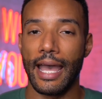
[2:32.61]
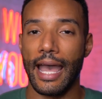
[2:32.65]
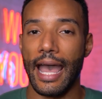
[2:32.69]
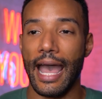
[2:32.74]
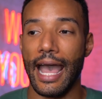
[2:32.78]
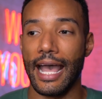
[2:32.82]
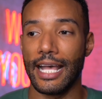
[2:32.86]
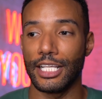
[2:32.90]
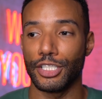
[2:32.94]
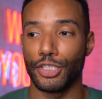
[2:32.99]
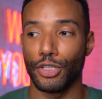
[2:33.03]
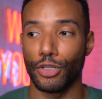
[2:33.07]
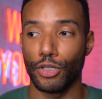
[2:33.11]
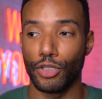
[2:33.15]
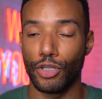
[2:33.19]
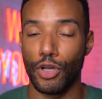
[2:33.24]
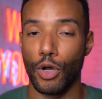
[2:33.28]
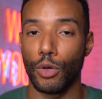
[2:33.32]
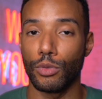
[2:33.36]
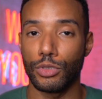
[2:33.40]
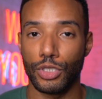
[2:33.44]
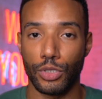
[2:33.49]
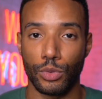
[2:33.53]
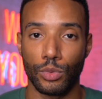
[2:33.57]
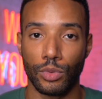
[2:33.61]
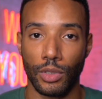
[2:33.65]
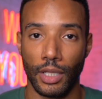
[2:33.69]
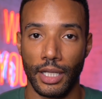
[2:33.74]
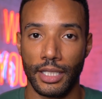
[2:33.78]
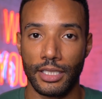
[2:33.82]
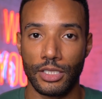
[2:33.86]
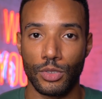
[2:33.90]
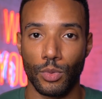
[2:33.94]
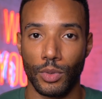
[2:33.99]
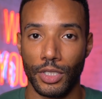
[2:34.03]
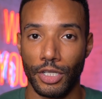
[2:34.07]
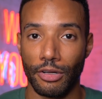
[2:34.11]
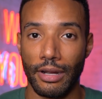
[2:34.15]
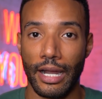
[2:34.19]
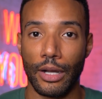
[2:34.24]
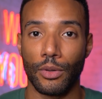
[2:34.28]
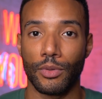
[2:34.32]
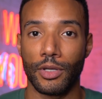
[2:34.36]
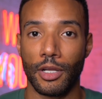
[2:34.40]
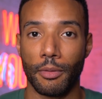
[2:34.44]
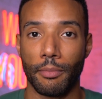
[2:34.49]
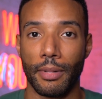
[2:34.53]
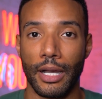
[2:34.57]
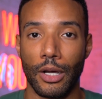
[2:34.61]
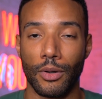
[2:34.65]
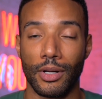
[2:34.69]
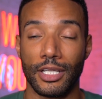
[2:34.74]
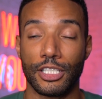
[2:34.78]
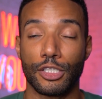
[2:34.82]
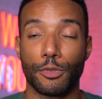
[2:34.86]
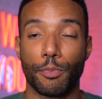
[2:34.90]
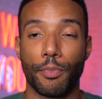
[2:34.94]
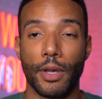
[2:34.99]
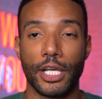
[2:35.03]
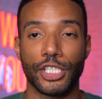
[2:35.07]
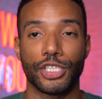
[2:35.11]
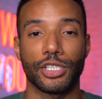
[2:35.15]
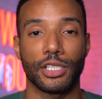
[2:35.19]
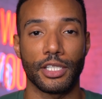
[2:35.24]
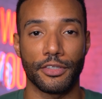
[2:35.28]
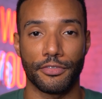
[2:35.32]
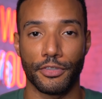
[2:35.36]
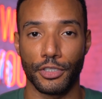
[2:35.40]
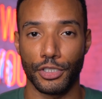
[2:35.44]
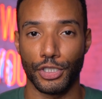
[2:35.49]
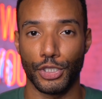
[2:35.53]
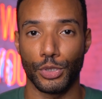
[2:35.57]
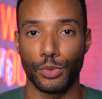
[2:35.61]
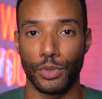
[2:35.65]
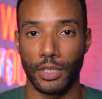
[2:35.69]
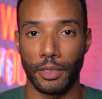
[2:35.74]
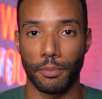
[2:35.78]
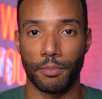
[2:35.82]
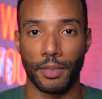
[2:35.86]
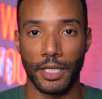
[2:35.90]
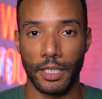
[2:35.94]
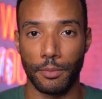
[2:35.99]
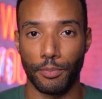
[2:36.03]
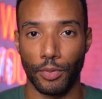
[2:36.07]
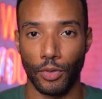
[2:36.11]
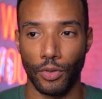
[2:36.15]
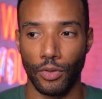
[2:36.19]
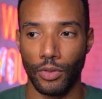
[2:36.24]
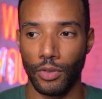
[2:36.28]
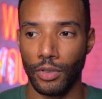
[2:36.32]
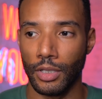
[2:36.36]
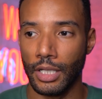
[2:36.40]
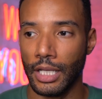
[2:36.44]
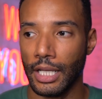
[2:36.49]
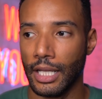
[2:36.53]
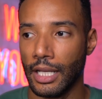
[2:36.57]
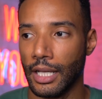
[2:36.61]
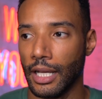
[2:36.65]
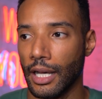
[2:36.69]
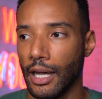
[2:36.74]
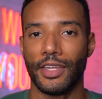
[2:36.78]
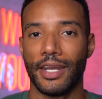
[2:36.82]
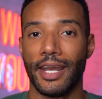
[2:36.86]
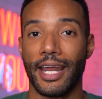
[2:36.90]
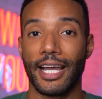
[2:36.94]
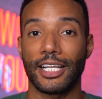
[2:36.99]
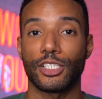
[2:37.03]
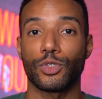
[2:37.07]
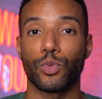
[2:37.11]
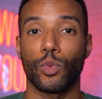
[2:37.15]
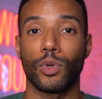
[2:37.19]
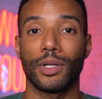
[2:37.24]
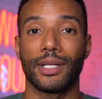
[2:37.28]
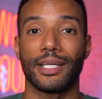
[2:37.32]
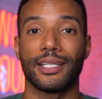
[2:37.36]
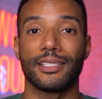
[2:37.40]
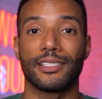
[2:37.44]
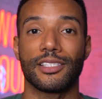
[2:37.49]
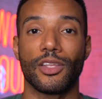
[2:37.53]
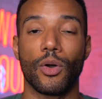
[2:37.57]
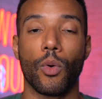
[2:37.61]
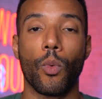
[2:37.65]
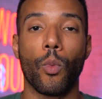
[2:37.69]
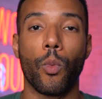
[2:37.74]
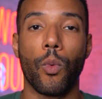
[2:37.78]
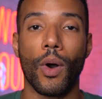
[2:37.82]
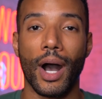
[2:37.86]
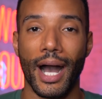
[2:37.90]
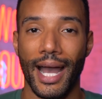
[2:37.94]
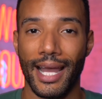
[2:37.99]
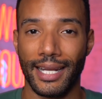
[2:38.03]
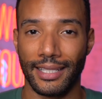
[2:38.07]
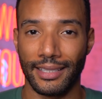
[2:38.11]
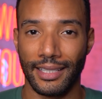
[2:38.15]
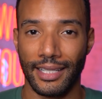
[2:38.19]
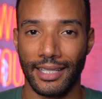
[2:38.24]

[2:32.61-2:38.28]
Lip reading: as your go-to lens when you're out and about, especially if you're shooting people. The next one is the wide